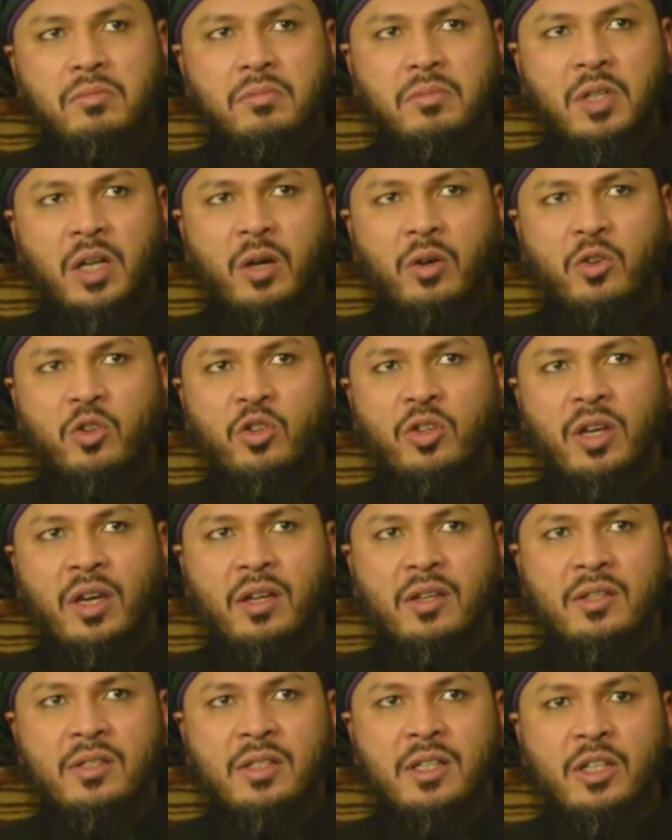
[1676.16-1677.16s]
Our Shaykh
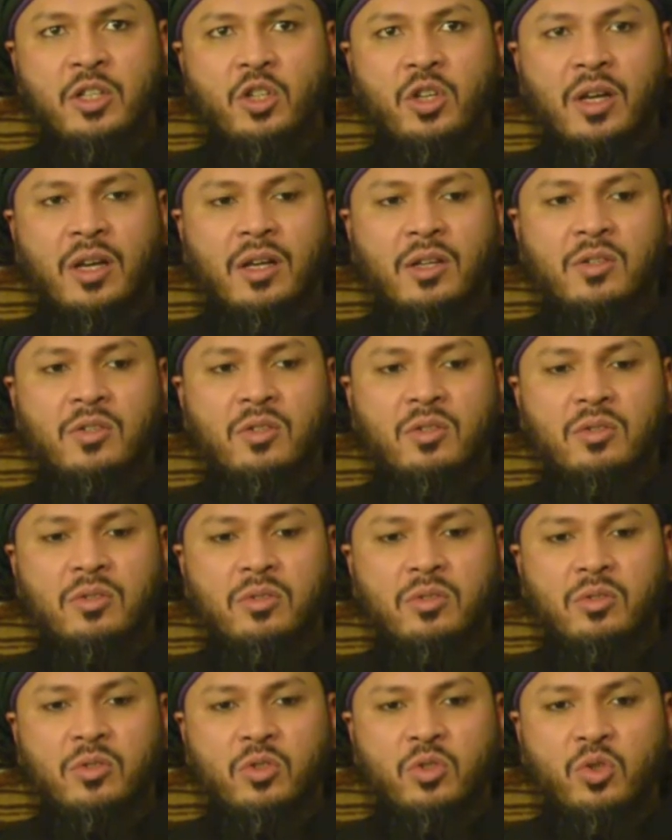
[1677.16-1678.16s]
is teaching us
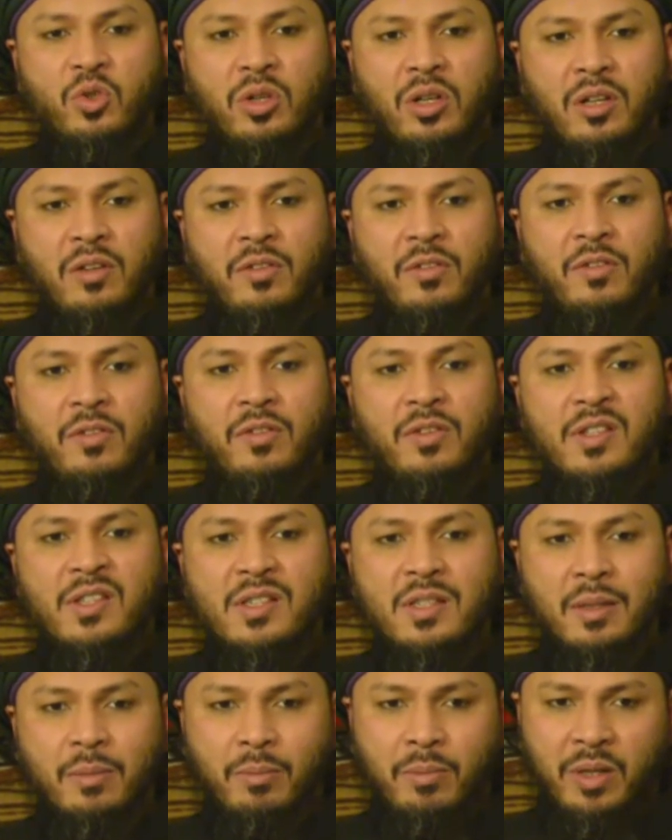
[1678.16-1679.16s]
to live
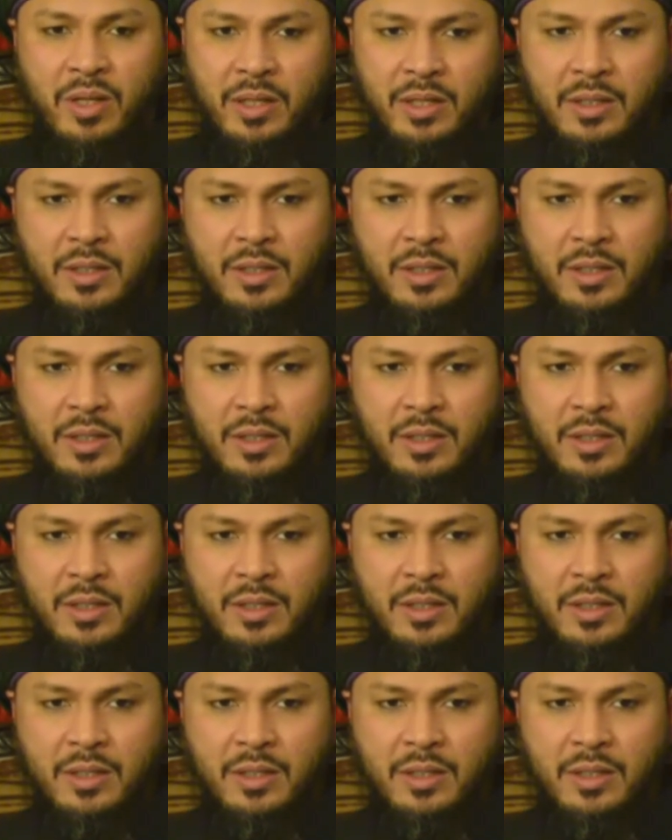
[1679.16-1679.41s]
simply,